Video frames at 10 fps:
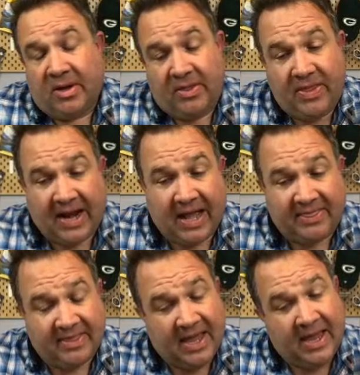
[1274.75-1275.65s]
then I
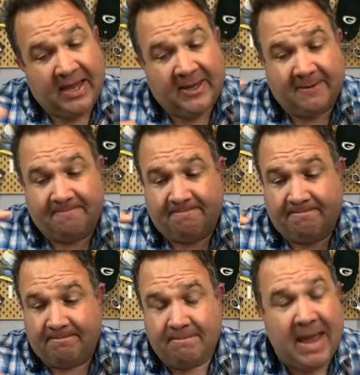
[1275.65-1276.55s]
think,
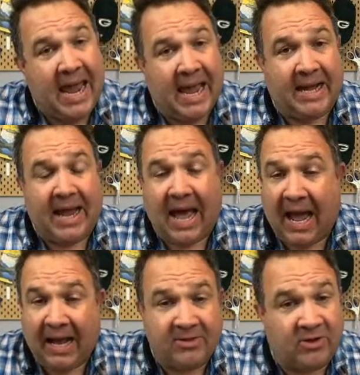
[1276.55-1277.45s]
man,
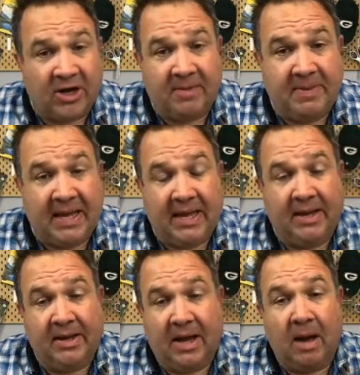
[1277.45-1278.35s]
it's going to be
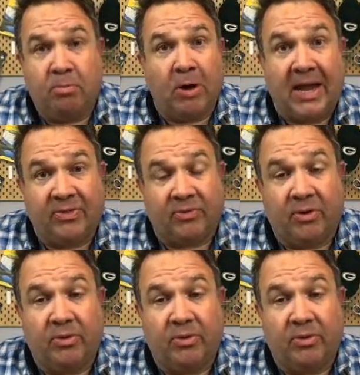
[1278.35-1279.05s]
a breakthrough.